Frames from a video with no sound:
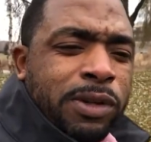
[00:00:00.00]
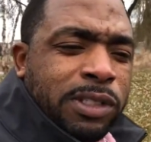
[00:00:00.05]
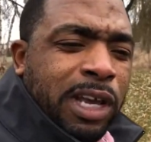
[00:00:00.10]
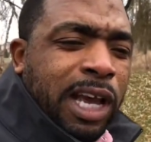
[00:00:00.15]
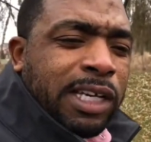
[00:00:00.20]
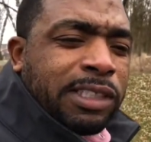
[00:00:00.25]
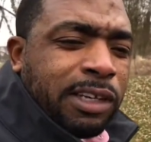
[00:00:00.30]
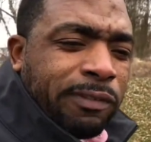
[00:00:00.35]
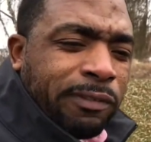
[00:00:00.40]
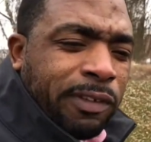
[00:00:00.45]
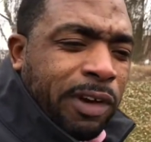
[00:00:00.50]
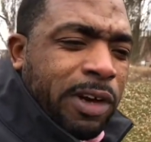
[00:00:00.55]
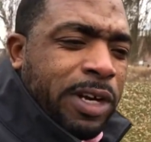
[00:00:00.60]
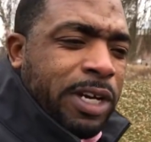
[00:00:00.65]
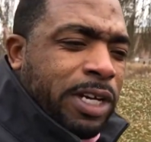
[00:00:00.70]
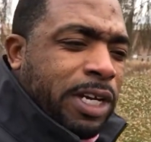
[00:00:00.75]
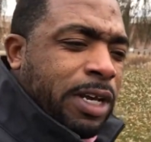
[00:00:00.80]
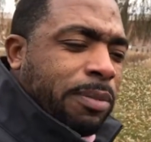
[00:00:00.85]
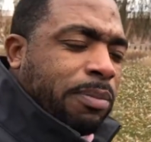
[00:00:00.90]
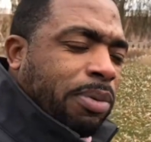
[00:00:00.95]
It's actually a
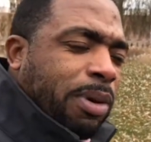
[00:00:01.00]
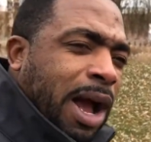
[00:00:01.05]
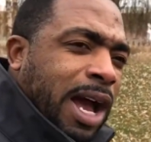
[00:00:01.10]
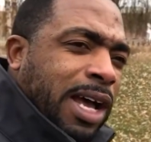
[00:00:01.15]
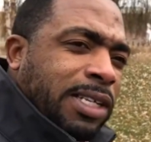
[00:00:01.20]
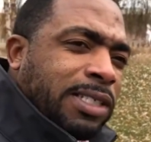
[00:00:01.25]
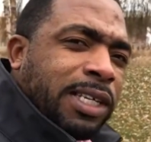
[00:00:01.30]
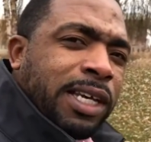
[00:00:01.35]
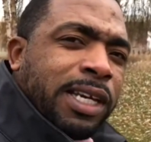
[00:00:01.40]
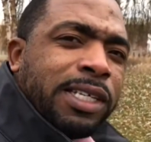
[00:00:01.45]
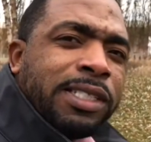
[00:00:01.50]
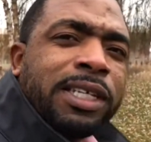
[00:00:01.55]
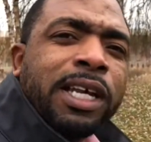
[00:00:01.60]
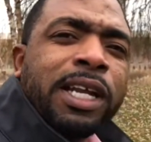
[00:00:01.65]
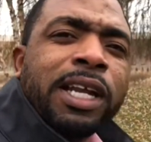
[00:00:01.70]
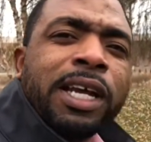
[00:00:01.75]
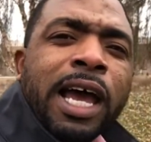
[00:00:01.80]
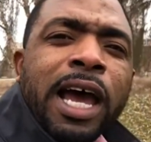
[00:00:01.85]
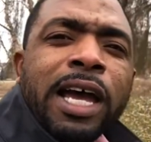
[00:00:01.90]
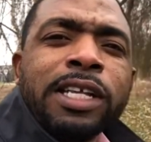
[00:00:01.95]
very neat process
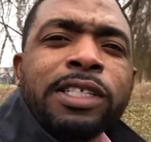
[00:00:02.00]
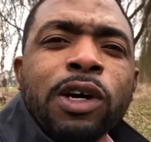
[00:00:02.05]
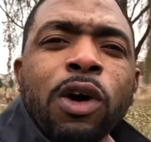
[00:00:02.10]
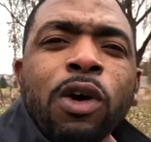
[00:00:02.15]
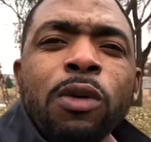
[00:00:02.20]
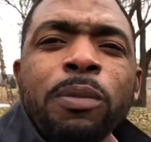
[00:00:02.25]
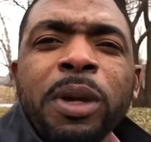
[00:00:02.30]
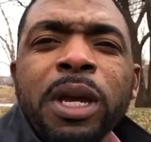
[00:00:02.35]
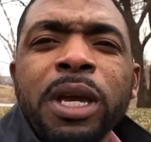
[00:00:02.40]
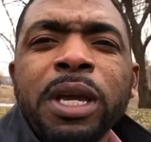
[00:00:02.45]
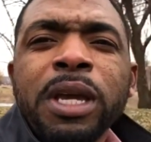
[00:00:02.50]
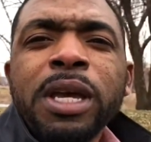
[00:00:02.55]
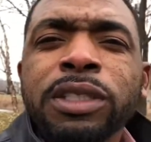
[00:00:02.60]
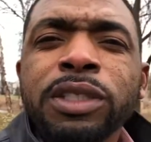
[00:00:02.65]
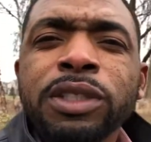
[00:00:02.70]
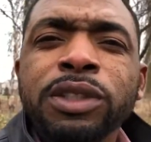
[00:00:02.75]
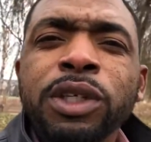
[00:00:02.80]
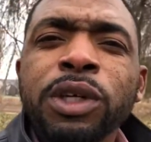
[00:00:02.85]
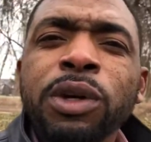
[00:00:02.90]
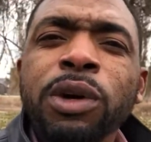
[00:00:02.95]
that a guy told me
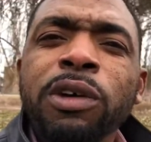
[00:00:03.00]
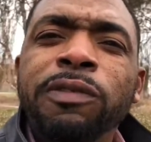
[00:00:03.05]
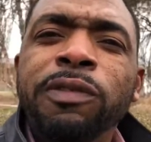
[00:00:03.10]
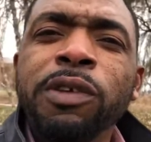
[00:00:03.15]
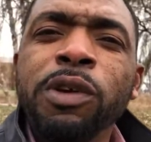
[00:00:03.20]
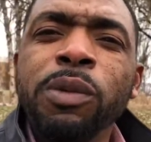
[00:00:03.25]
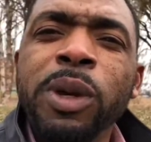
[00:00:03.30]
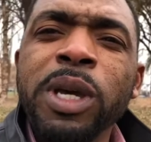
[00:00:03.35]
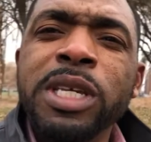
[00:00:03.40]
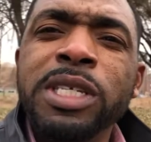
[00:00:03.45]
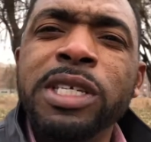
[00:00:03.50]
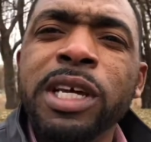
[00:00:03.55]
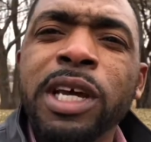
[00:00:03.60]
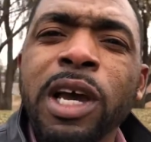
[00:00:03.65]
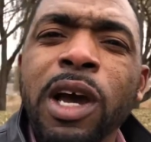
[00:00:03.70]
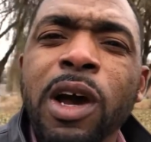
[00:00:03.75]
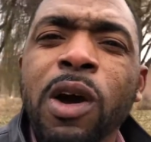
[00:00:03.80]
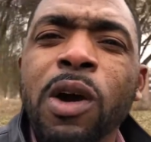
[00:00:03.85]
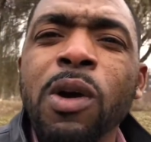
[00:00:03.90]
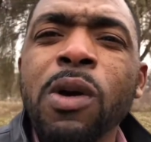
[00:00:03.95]
to do a few weeks
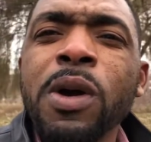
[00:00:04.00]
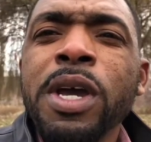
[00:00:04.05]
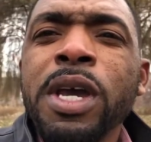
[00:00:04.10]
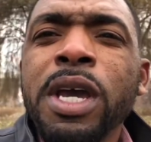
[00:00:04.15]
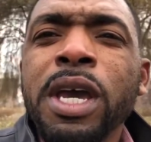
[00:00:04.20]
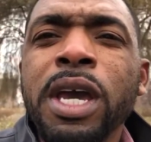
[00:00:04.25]
ago,